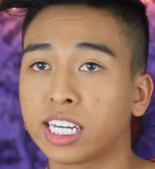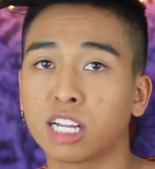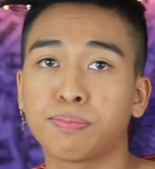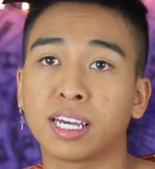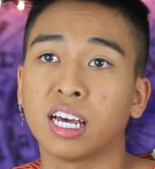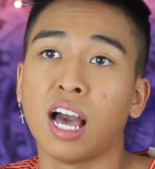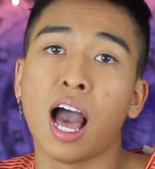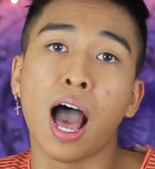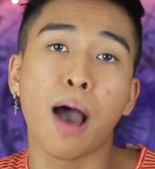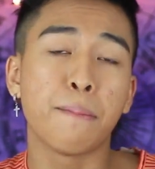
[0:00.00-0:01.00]
It could be
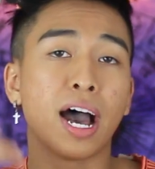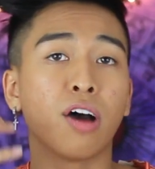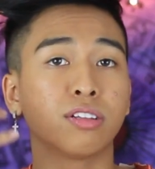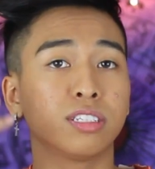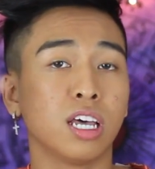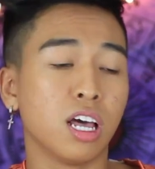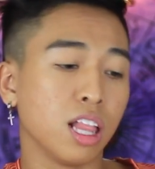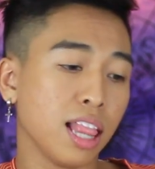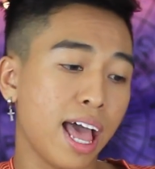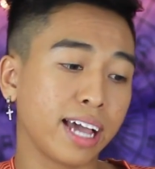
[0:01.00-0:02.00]
about
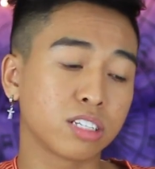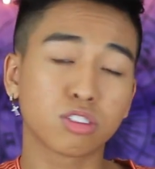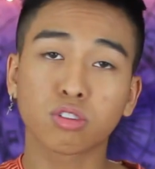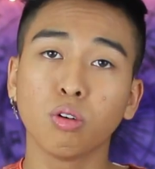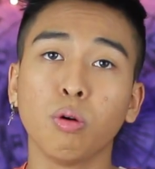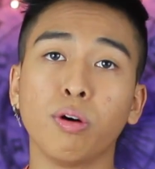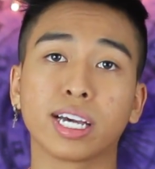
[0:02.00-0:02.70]
like school,